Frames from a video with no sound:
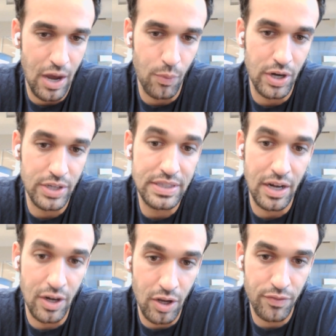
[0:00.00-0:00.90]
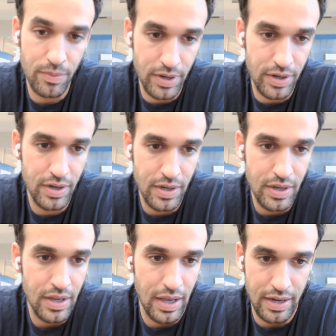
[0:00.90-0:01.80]
And we learned a lot from there.
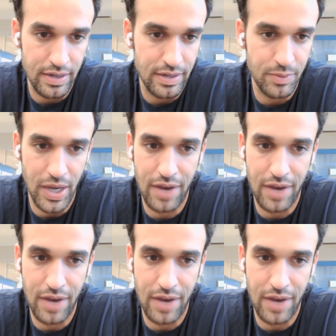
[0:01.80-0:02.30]
And